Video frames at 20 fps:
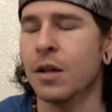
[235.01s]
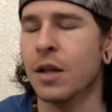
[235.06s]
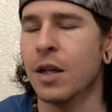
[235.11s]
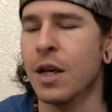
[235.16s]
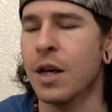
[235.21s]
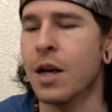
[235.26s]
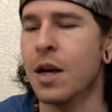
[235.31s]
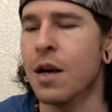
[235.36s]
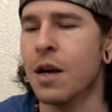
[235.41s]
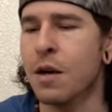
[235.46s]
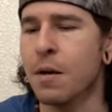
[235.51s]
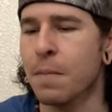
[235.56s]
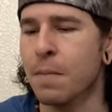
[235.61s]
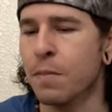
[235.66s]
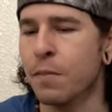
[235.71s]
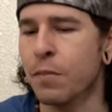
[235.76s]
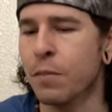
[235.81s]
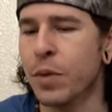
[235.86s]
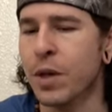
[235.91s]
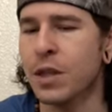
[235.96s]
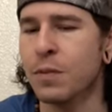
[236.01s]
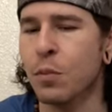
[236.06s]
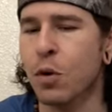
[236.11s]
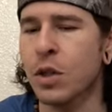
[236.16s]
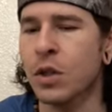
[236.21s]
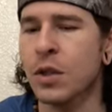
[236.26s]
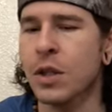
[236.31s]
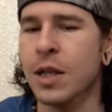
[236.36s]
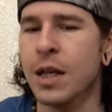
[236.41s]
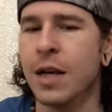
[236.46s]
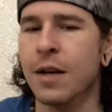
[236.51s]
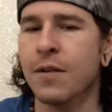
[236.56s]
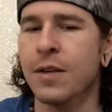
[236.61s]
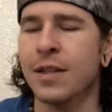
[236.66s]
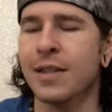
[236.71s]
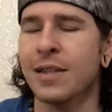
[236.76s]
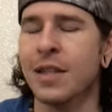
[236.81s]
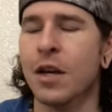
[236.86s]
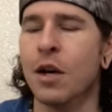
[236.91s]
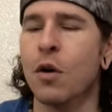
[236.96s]
But it's more so to kind of
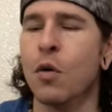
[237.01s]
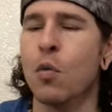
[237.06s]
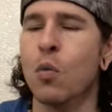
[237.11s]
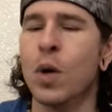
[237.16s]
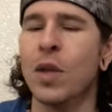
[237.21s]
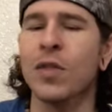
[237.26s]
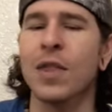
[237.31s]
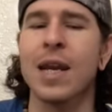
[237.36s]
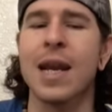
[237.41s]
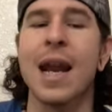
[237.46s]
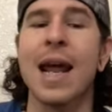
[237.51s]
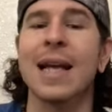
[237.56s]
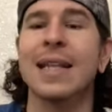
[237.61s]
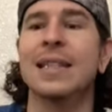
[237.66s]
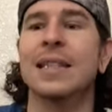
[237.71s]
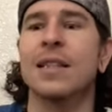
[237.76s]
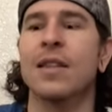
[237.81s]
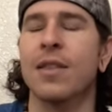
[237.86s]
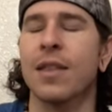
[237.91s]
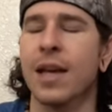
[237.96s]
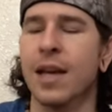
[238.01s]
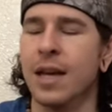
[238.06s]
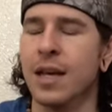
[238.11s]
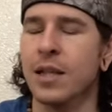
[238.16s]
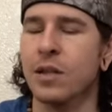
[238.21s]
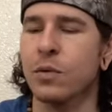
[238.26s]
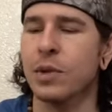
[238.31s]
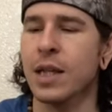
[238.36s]
consider what the next thing is,